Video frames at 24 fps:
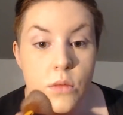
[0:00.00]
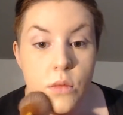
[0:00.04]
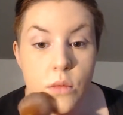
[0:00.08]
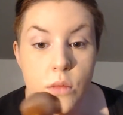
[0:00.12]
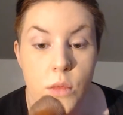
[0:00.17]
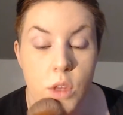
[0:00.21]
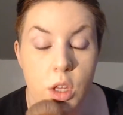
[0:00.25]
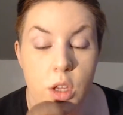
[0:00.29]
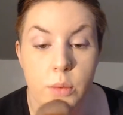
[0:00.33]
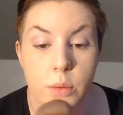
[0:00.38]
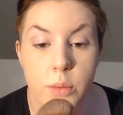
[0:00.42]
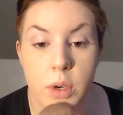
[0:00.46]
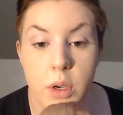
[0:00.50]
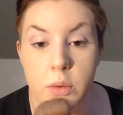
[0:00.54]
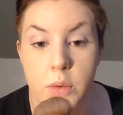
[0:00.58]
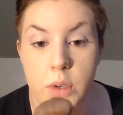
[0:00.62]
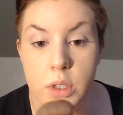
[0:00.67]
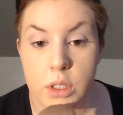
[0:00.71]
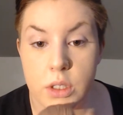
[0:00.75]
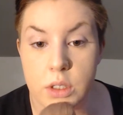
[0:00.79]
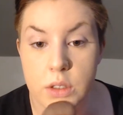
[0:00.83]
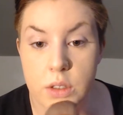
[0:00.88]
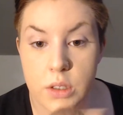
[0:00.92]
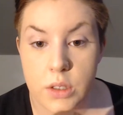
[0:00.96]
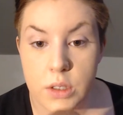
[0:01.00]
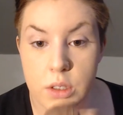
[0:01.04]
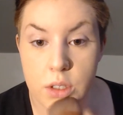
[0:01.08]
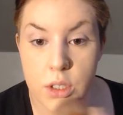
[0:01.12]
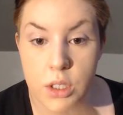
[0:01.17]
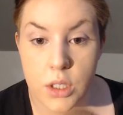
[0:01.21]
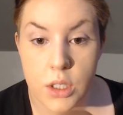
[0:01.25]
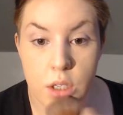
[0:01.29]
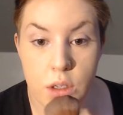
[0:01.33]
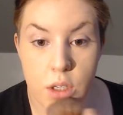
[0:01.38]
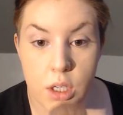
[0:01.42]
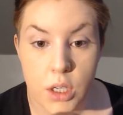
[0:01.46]
nobody wants,
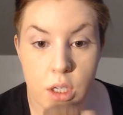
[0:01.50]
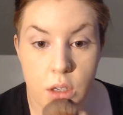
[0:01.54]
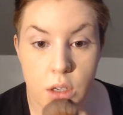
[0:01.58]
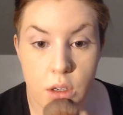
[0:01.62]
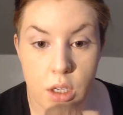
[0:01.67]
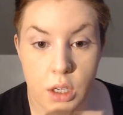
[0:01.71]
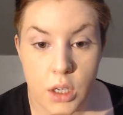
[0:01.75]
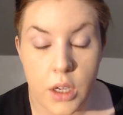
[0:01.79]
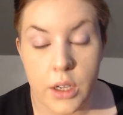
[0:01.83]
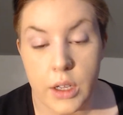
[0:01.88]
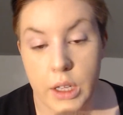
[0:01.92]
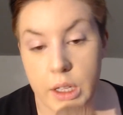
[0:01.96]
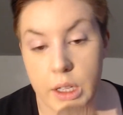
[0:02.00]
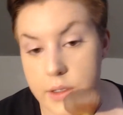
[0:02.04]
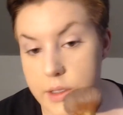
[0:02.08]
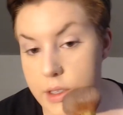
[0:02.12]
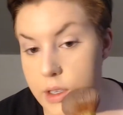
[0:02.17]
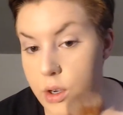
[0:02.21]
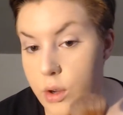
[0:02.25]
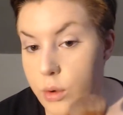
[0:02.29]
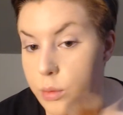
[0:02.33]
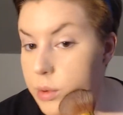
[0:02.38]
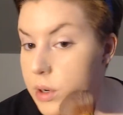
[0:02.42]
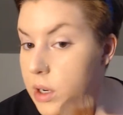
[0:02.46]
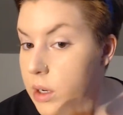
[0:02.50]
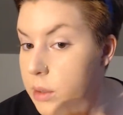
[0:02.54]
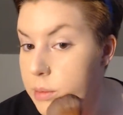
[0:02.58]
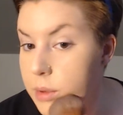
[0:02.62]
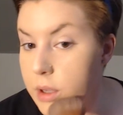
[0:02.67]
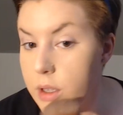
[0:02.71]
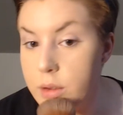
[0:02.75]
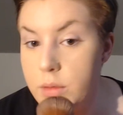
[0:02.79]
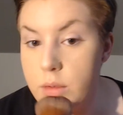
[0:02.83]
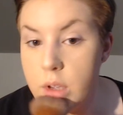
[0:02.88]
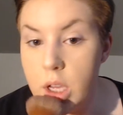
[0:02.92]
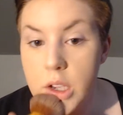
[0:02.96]
I can't say nobody,
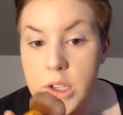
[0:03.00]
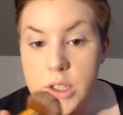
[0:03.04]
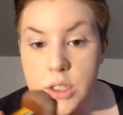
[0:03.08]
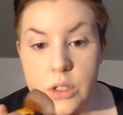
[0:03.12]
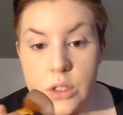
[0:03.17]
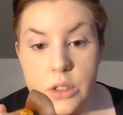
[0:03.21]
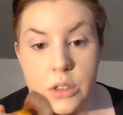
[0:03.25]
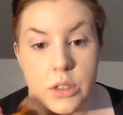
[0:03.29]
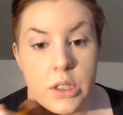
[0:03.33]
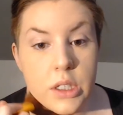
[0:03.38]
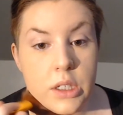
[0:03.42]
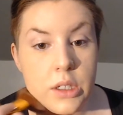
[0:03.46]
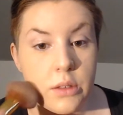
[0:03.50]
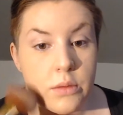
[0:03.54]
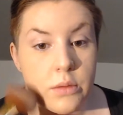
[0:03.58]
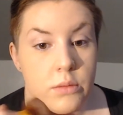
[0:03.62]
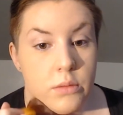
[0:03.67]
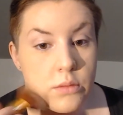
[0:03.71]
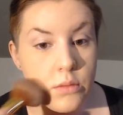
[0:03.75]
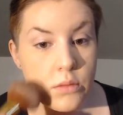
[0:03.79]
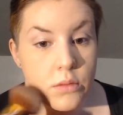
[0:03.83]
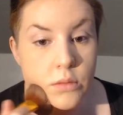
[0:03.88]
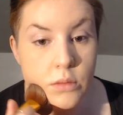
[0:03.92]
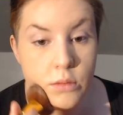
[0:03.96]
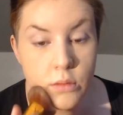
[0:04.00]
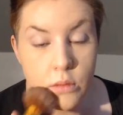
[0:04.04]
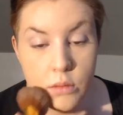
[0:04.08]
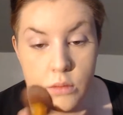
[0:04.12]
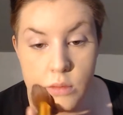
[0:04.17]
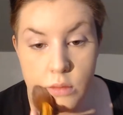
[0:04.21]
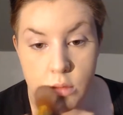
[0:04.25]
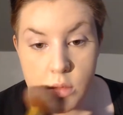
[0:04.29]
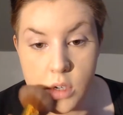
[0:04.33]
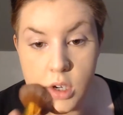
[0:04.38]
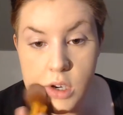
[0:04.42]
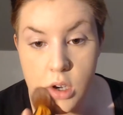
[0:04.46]
but I certainly
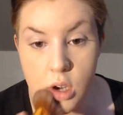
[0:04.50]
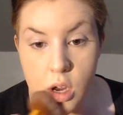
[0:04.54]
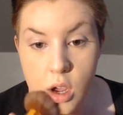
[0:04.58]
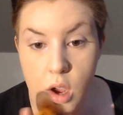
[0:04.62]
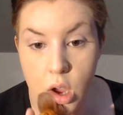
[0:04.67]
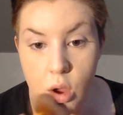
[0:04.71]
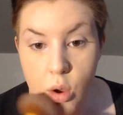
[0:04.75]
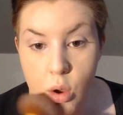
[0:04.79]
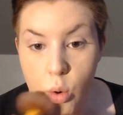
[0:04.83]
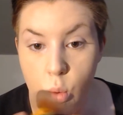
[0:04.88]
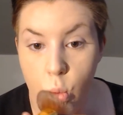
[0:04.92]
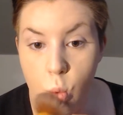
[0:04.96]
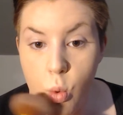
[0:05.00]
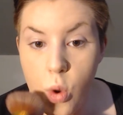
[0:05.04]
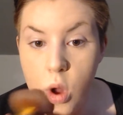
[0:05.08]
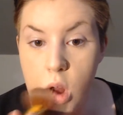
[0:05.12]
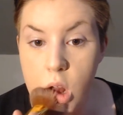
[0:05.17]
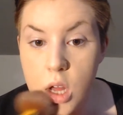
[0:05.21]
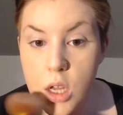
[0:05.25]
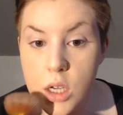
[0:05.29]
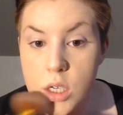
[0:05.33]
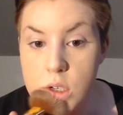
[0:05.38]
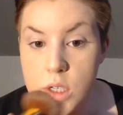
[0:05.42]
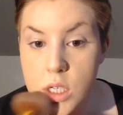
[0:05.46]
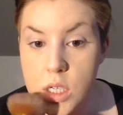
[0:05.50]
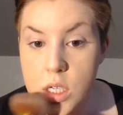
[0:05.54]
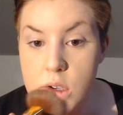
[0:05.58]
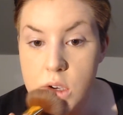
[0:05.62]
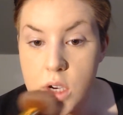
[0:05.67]
did not want